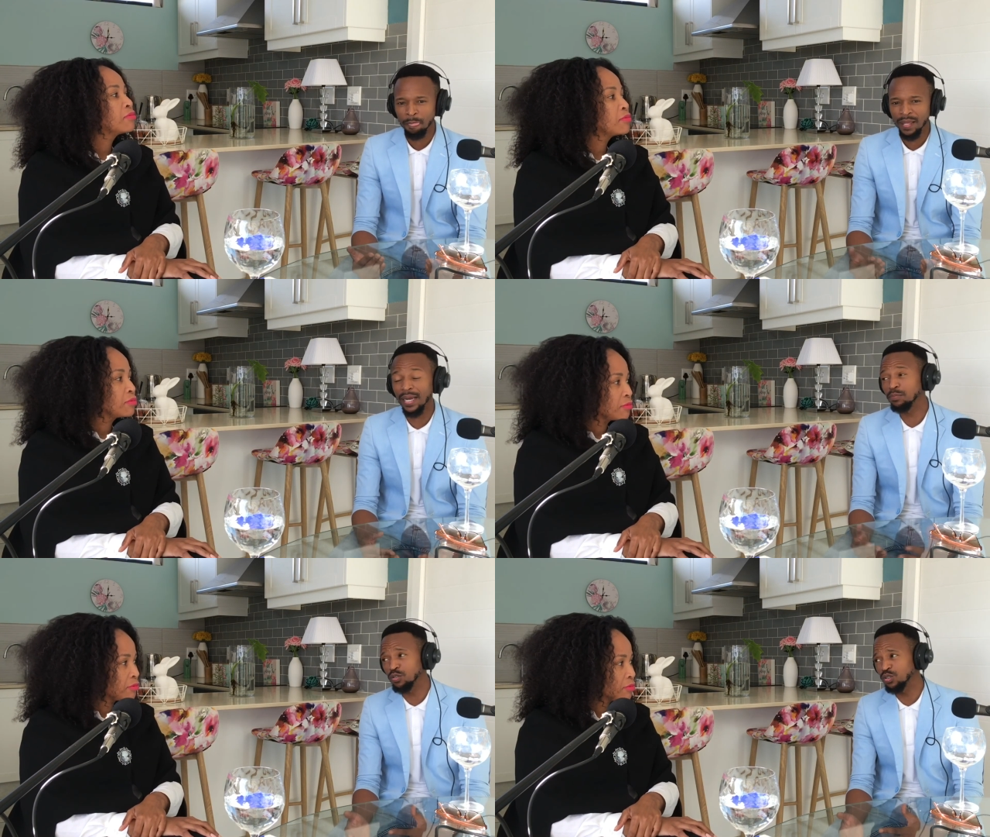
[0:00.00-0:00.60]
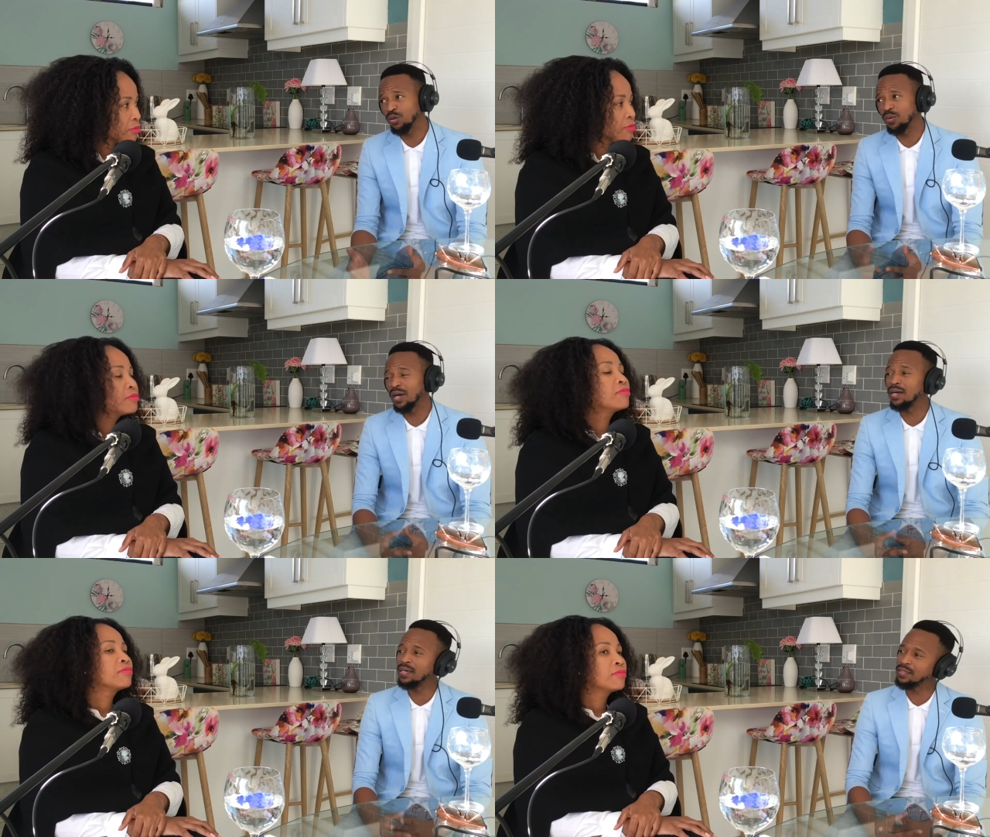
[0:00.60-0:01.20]
Speaker 1: come through to,
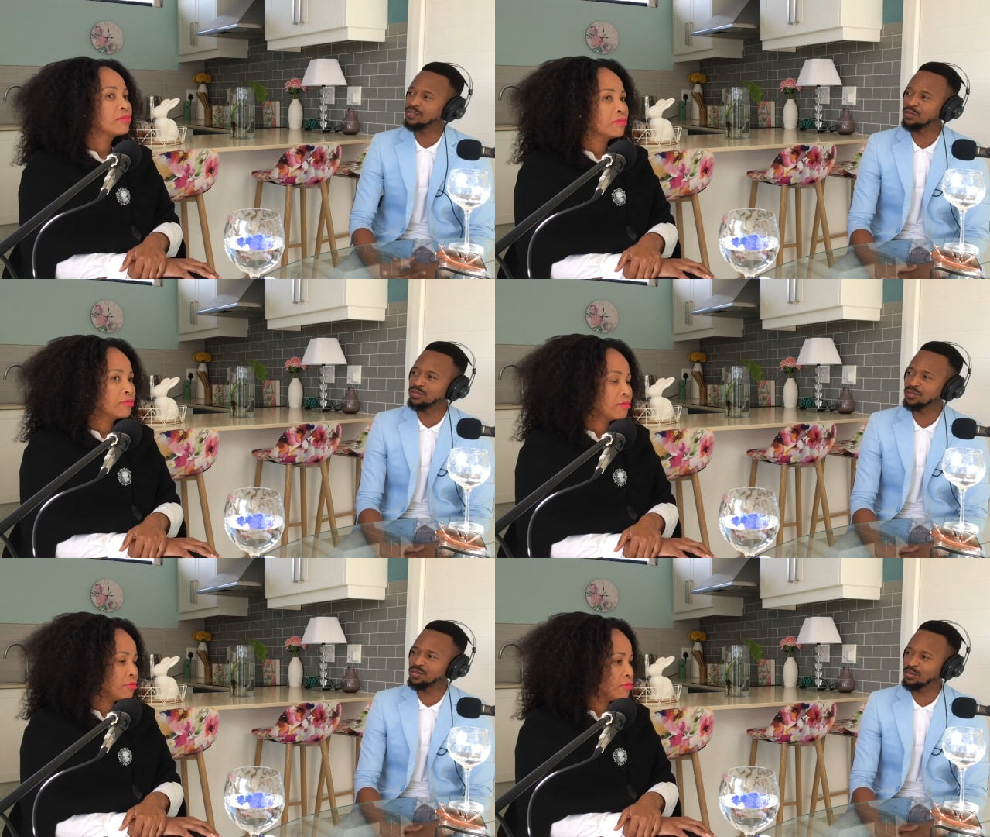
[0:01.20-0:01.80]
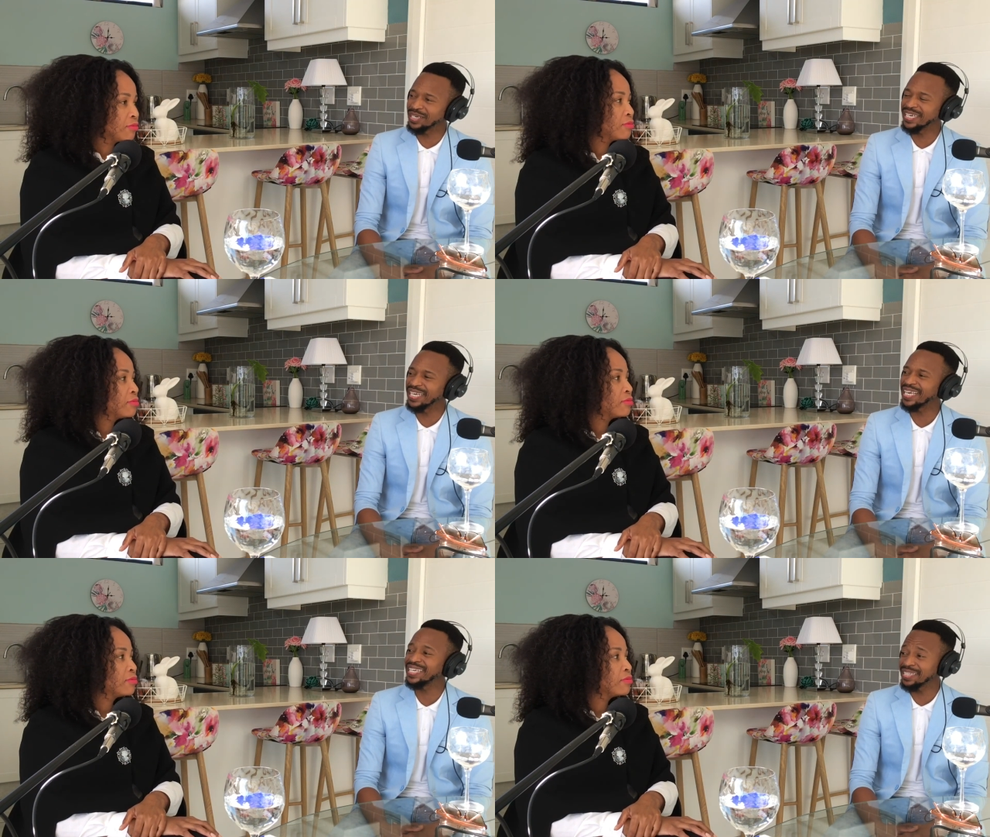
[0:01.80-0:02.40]
uh, to, to, to, the
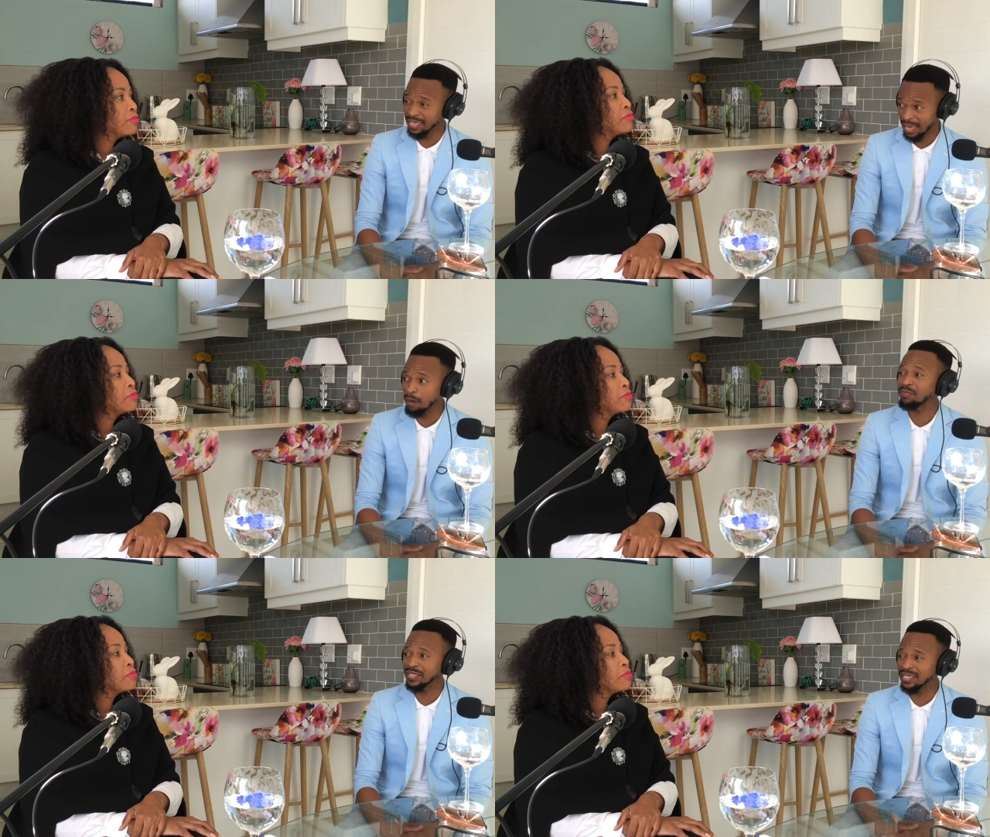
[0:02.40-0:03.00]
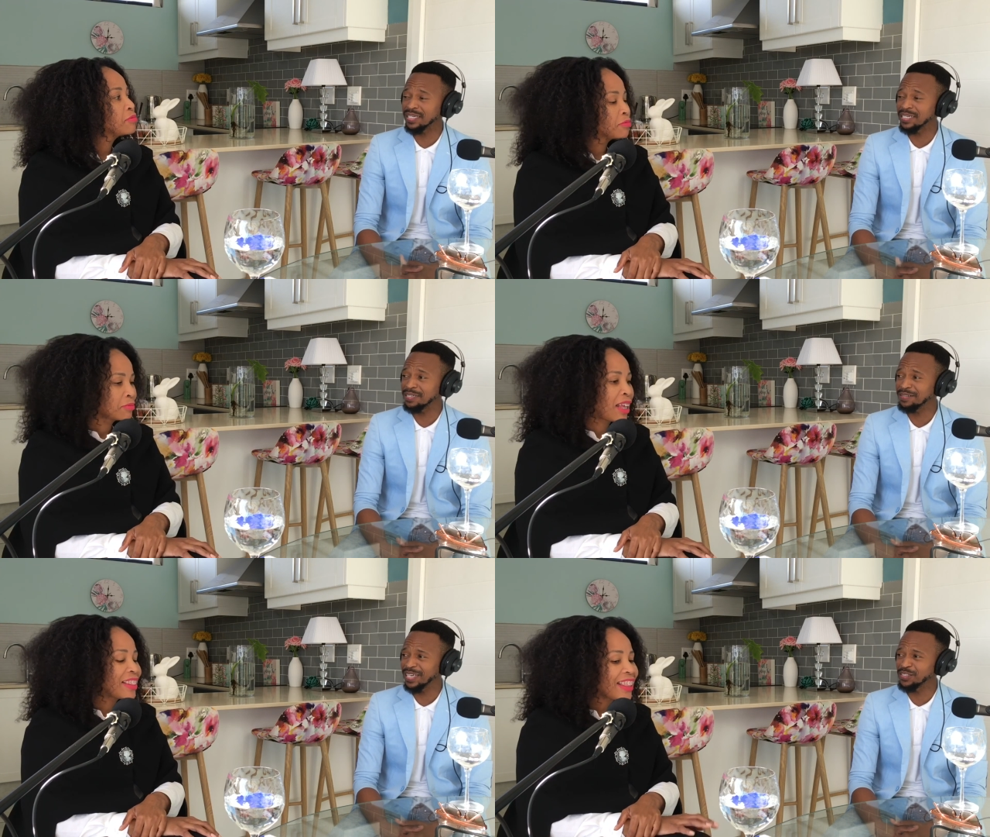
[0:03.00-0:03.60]
clinic and get the help that they need.
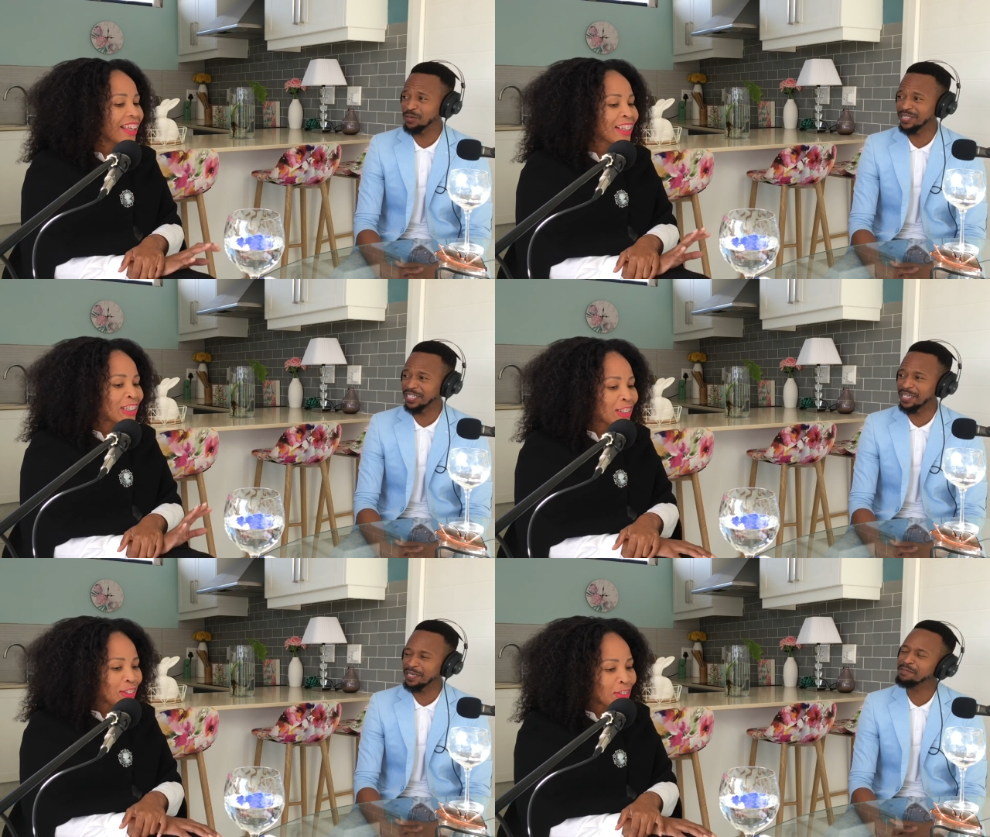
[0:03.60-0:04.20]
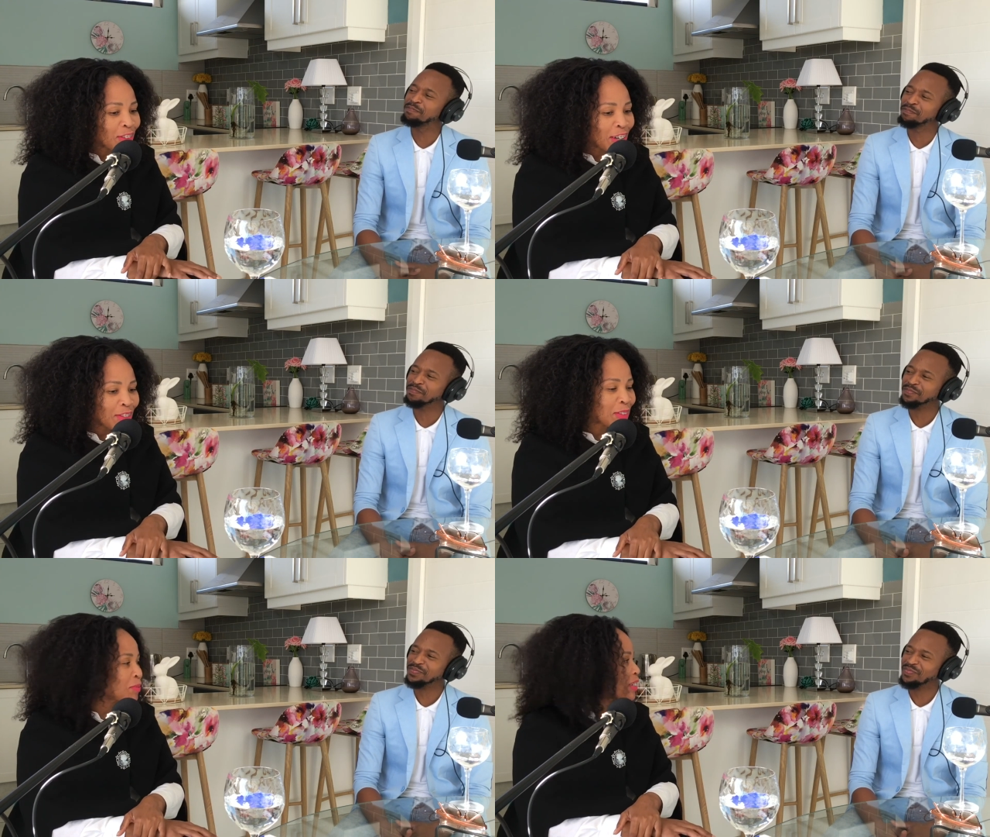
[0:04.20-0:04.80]
Thank you thank so much again. Thank you
Speaker 2: for
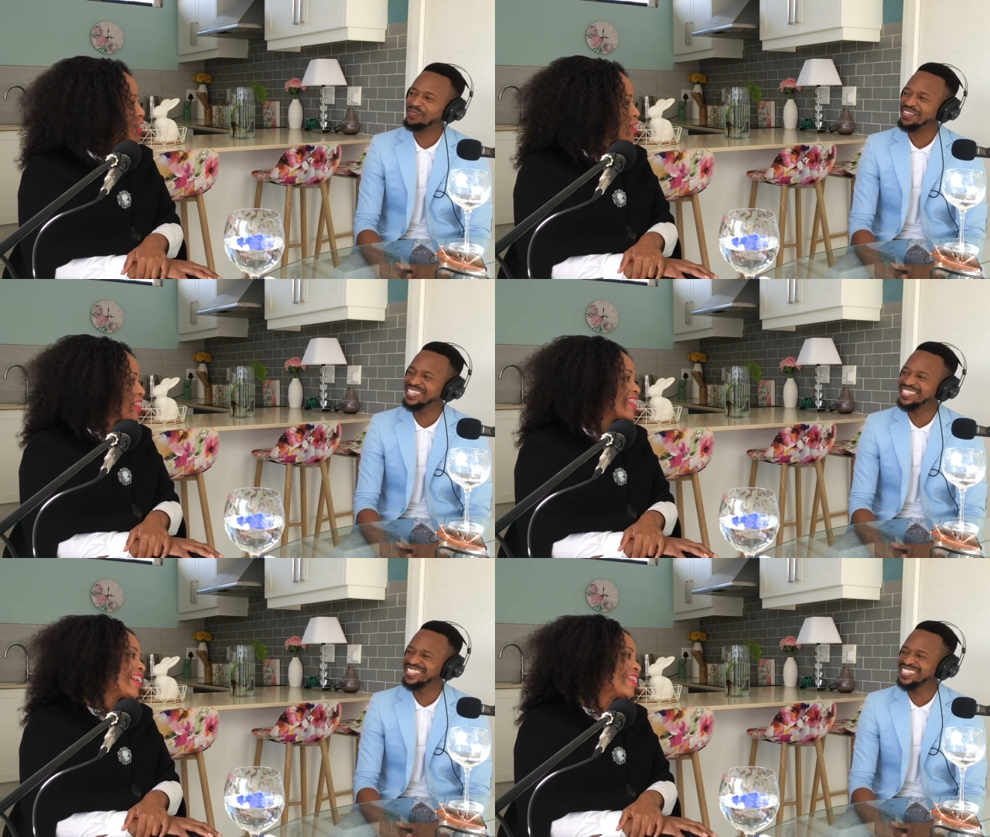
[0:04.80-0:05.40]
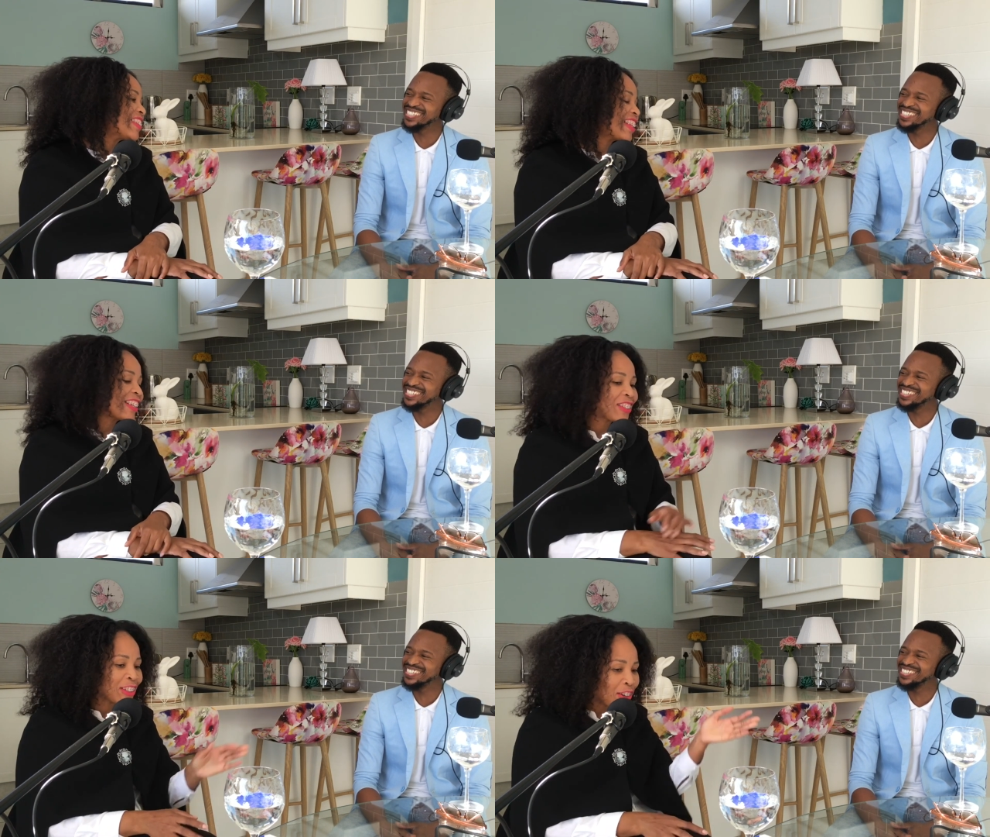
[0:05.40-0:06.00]
having me as well. Thank you,
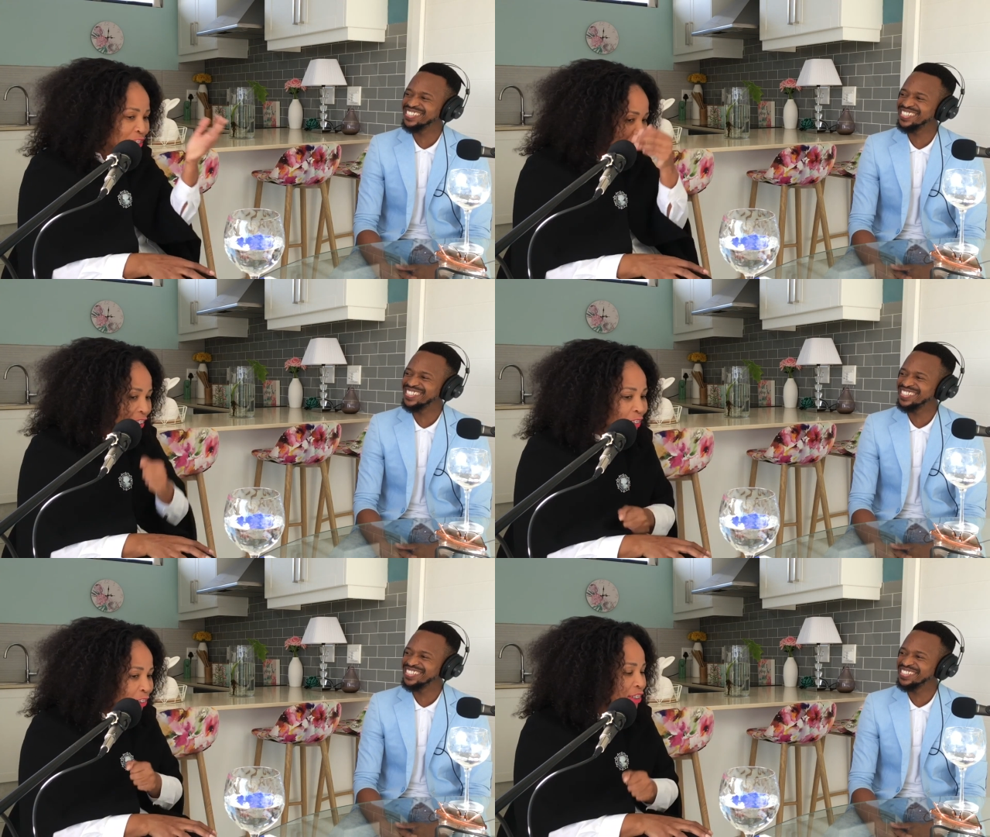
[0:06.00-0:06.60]
thank you for driving all